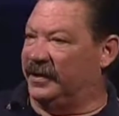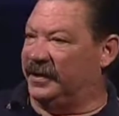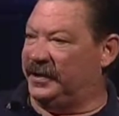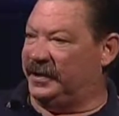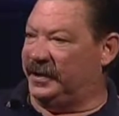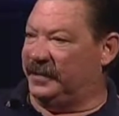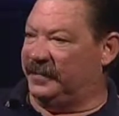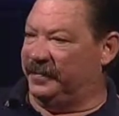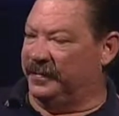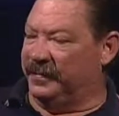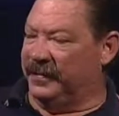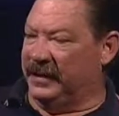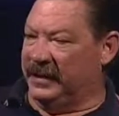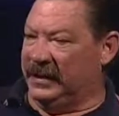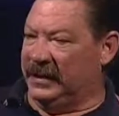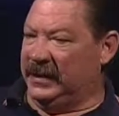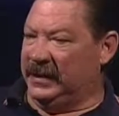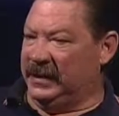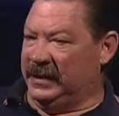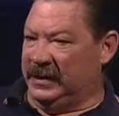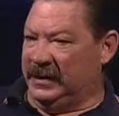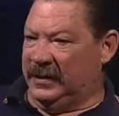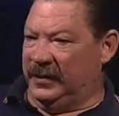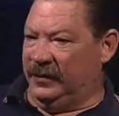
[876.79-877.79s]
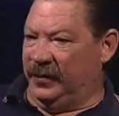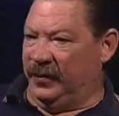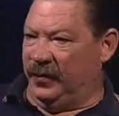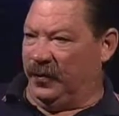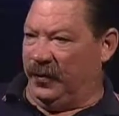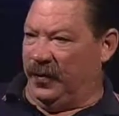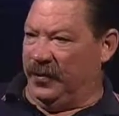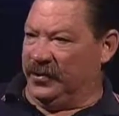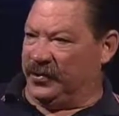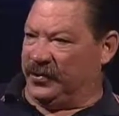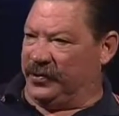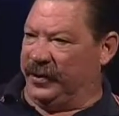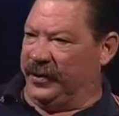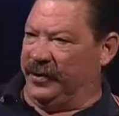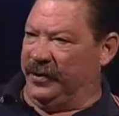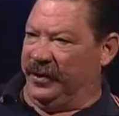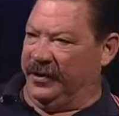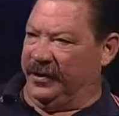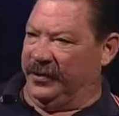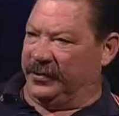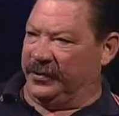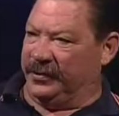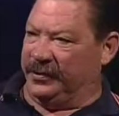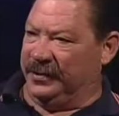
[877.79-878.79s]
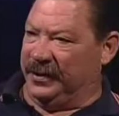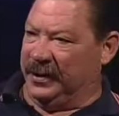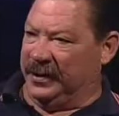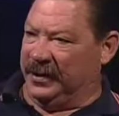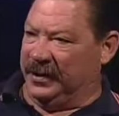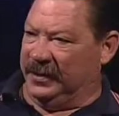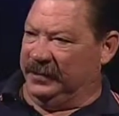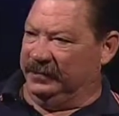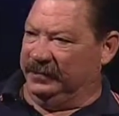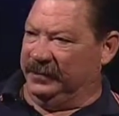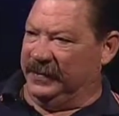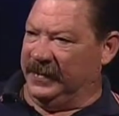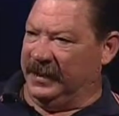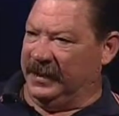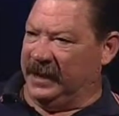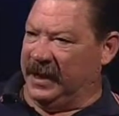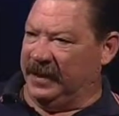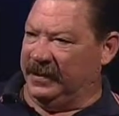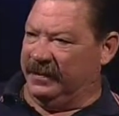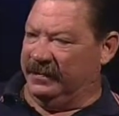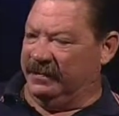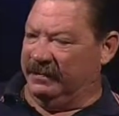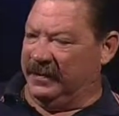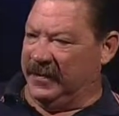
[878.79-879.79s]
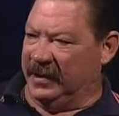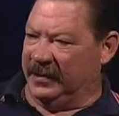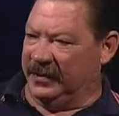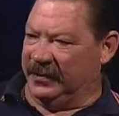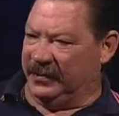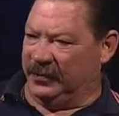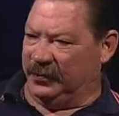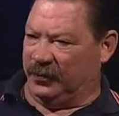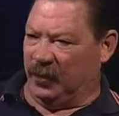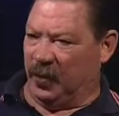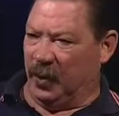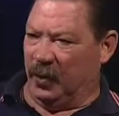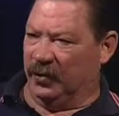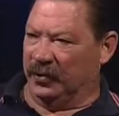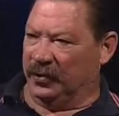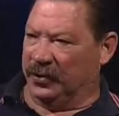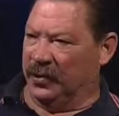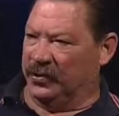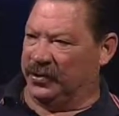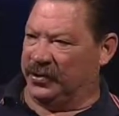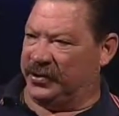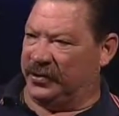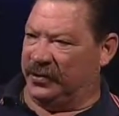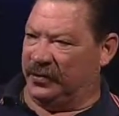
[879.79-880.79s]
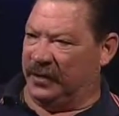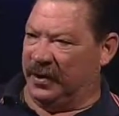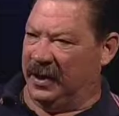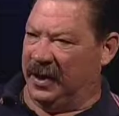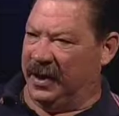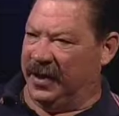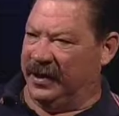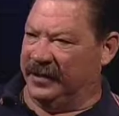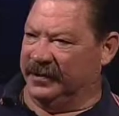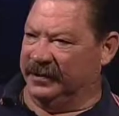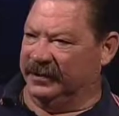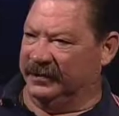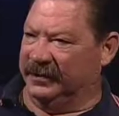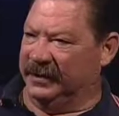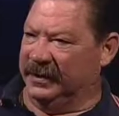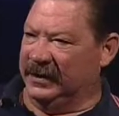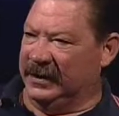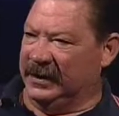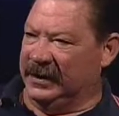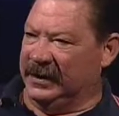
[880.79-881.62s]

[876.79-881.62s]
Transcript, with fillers: It's Wall Street on its uh, had, had a roller coaster ride, and